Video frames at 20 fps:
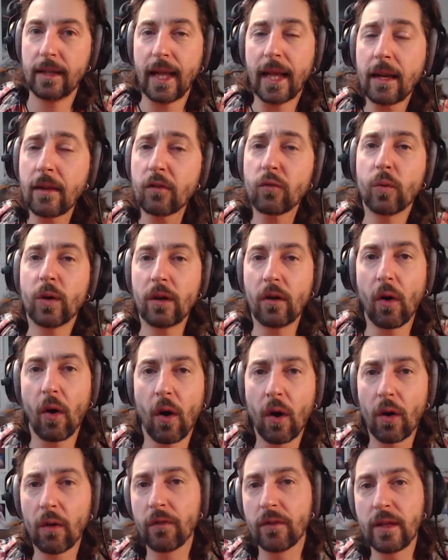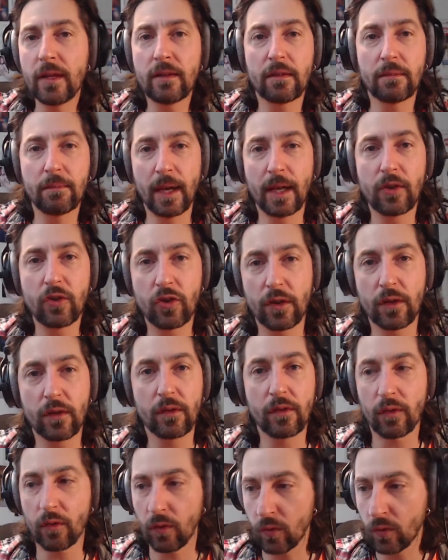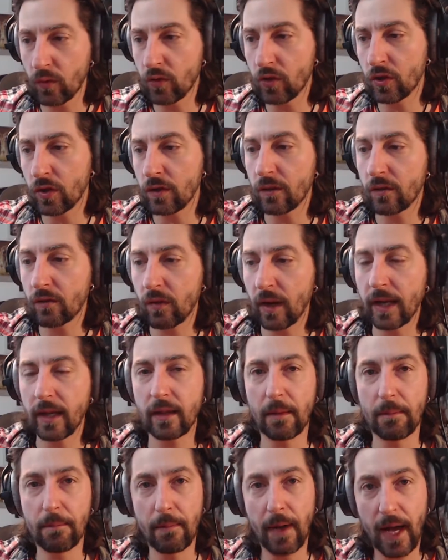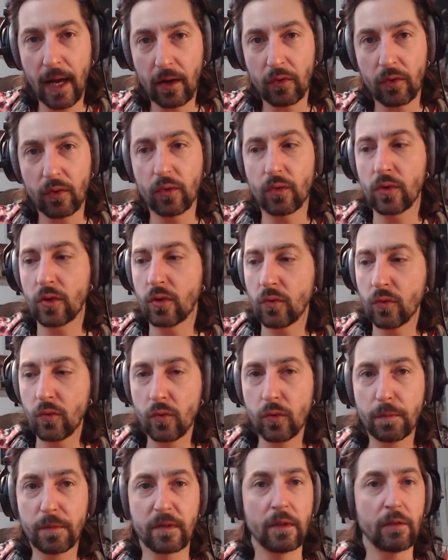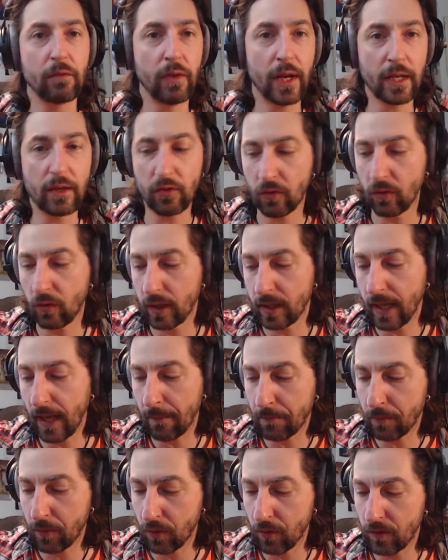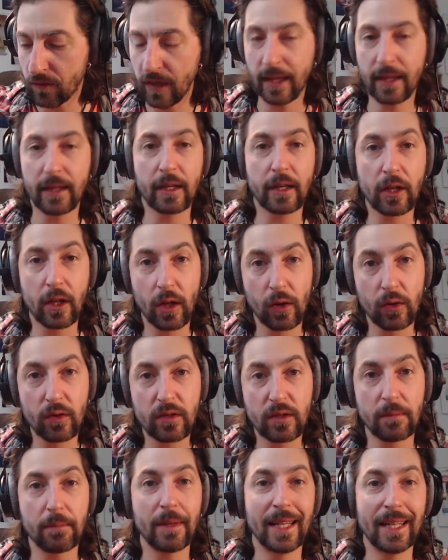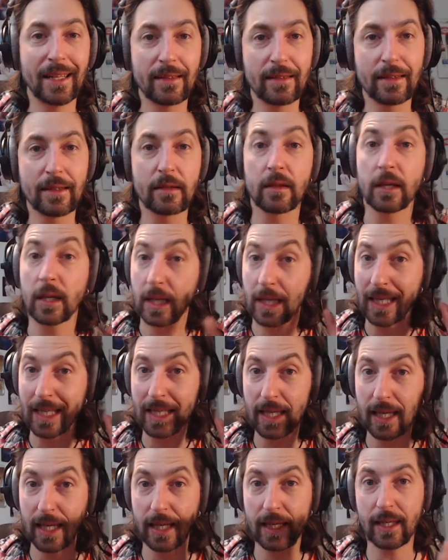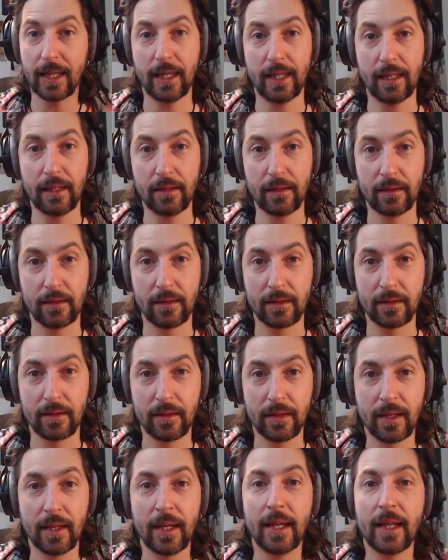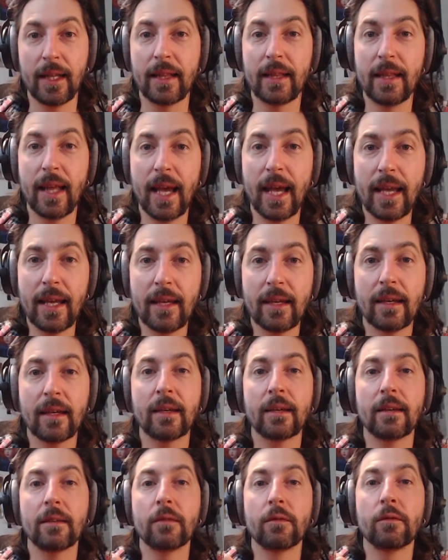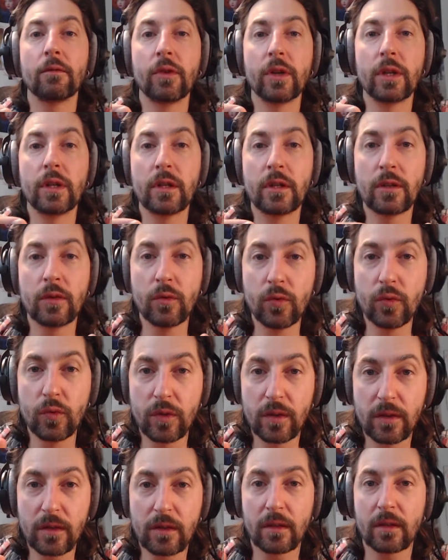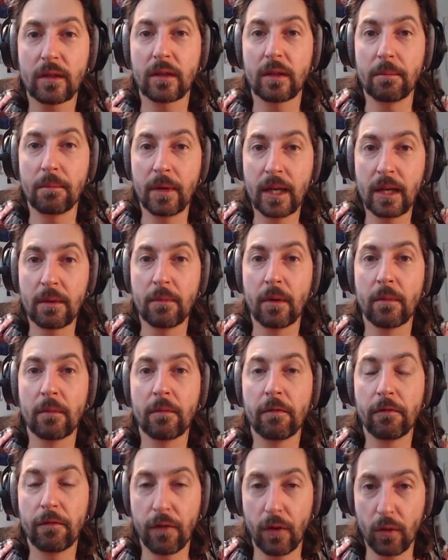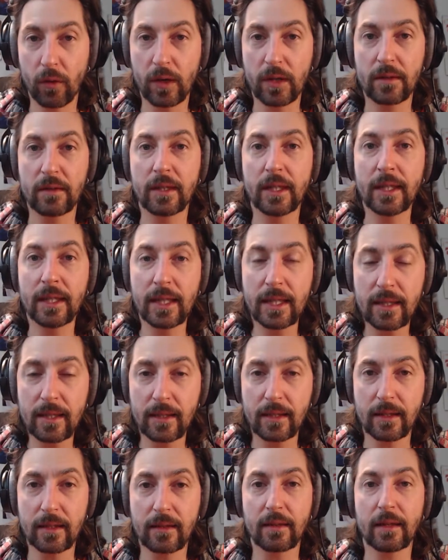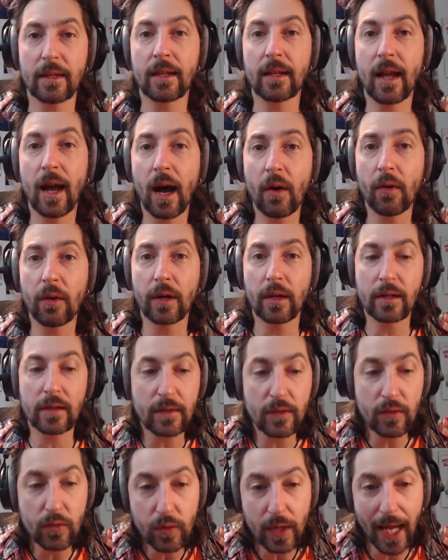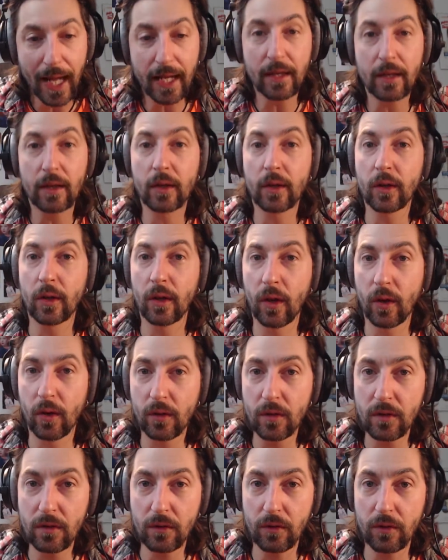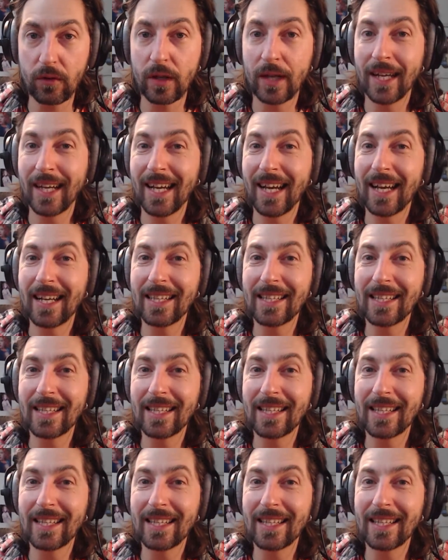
that is where all these mentioned solutions, right, the macro tubes, the retro adapters, and the close-up lenses kick in. They reduce the minimum focusing distance, allowing us to get closer and